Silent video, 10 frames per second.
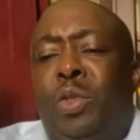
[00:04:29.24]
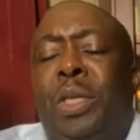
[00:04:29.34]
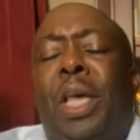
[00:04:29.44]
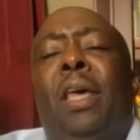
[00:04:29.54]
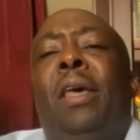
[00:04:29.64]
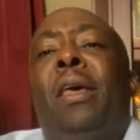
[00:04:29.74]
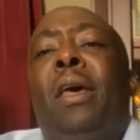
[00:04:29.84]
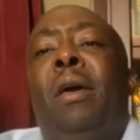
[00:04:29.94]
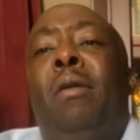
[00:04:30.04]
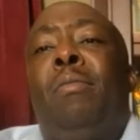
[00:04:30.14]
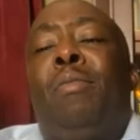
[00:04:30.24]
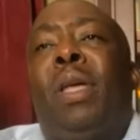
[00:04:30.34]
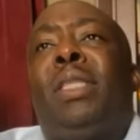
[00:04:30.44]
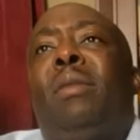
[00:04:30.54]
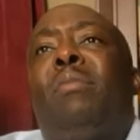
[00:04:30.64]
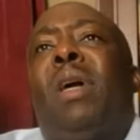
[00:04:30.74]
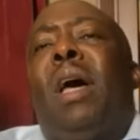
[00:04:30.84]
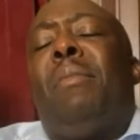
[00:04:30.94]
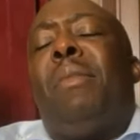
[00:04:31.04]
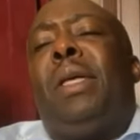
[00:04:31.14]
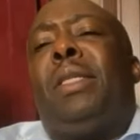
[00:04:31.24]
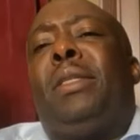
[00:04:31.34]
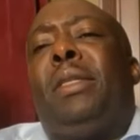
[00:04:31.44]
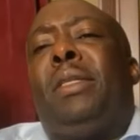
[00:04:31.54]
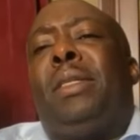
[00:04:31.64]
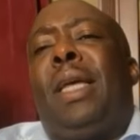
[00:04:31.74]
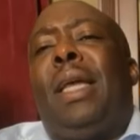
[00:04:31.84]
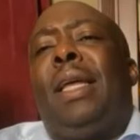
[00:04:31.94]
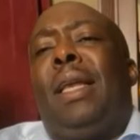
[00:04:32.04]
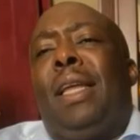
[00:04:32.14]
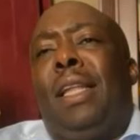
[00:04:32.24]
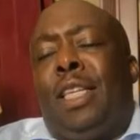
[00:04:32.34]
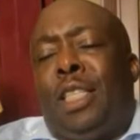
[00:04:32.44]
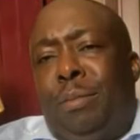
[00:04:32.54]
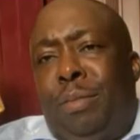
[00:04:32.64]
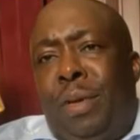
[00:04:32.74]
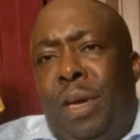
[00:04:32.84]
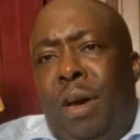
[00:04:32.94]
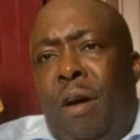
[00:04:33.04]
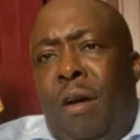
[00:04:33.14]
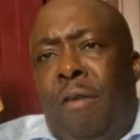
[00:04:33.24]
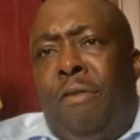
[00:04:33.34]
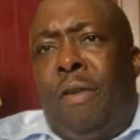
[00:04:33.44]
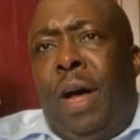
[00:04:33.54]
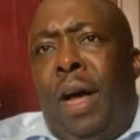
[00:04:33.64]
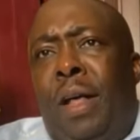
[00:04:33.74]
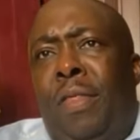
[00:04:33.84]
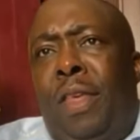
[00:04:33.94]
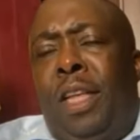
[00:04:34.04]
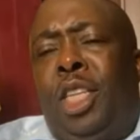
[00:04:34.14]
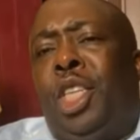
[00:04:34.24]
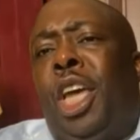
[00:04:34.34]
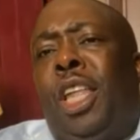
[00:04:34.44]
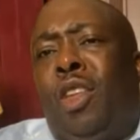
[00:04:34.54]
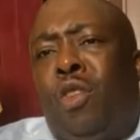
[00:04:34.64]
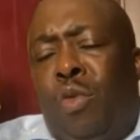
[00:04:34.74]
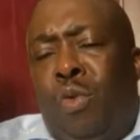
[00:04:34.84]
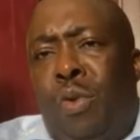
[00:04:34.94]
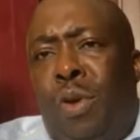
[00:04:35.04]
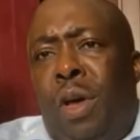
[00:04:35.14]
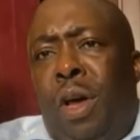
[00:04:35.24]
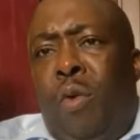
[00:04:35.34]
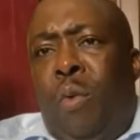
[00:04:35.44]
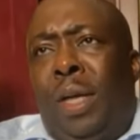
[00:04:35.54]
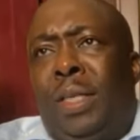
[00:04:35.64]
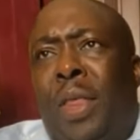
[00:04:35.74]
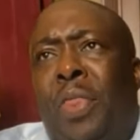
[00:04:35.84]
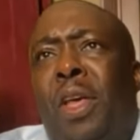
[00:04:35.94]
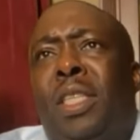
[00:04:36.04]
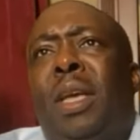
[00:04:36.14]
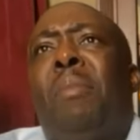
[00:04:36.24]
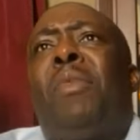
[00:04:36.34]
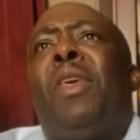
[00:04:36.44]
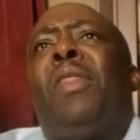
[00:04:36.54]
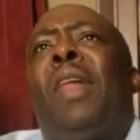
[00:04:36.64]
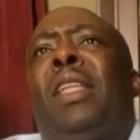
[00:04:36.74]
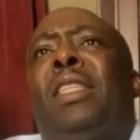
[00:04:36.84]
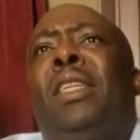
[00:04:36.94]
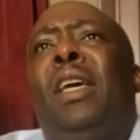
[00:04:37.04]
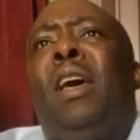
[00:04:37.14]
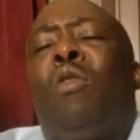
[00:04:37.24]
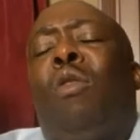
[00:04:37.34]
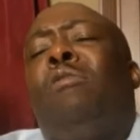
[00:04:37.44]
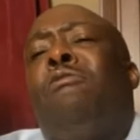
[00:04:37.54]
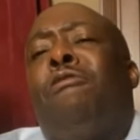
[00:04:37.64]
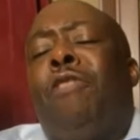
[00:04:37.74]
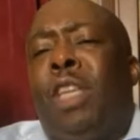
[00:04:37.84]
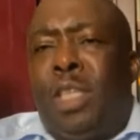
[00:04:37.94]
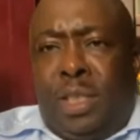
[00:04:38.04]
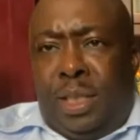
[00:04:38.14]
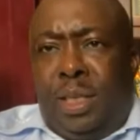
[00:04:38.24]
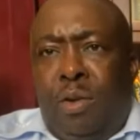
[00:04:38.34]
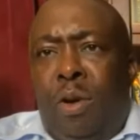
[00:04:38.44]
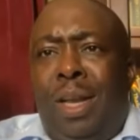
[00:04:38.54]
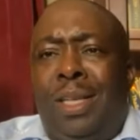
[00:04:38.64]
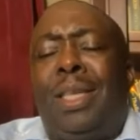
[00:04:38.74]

to say, President Mugabe's sterling leadership of the GNU was, I think, something that convinced all and